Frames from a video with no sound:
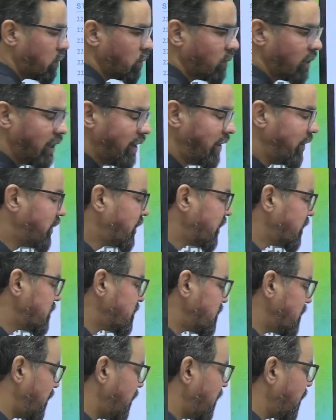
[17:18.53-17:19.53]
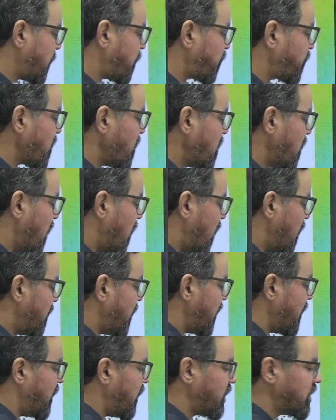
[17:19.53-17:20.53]
interest rate, where
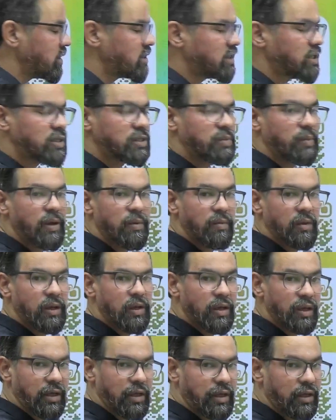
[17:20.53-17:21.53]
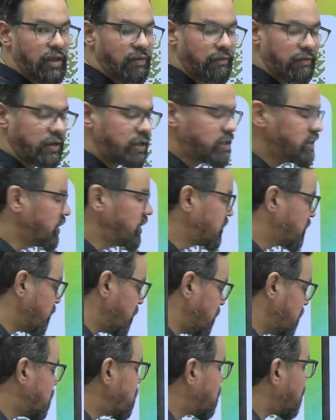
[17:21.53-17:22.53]
interest is payable in every 6 months.
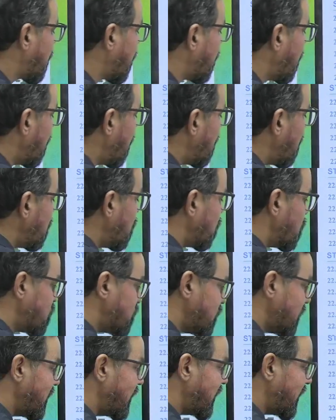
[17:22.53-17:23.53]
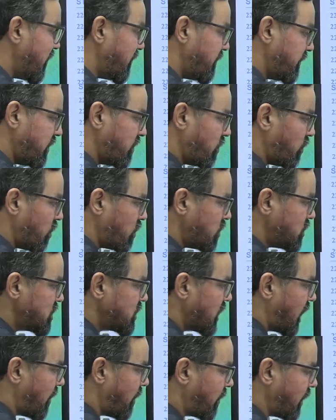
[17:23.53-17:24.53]
Usually in every bonds,
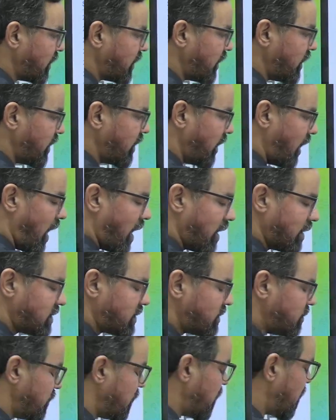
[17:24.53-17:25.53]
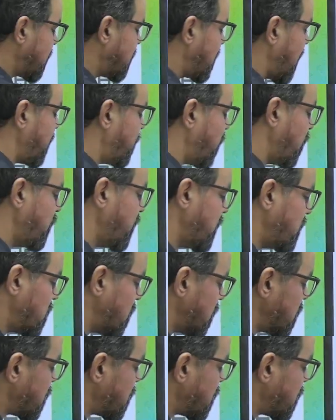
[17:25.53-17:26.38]
they are similar type of features.